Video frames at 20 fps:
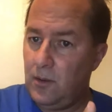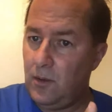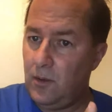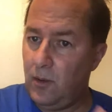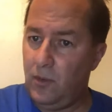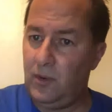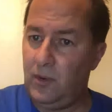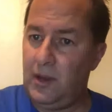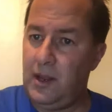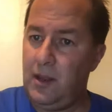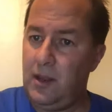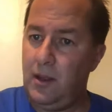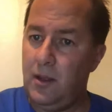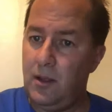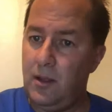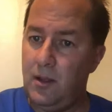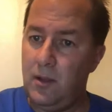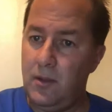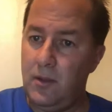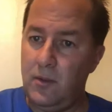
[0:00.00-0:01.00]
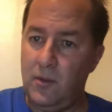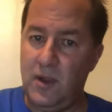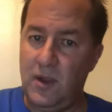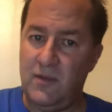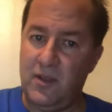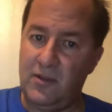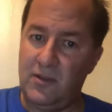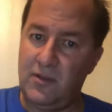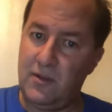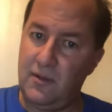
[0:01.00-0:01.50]
Only
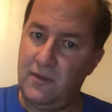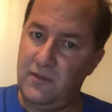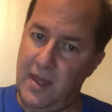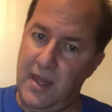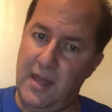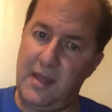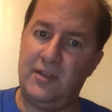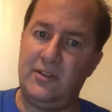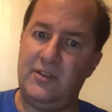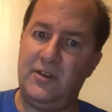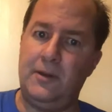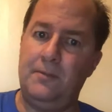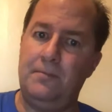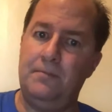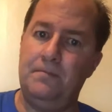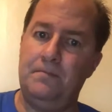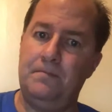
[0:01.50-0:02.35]
Rivas Villegas did.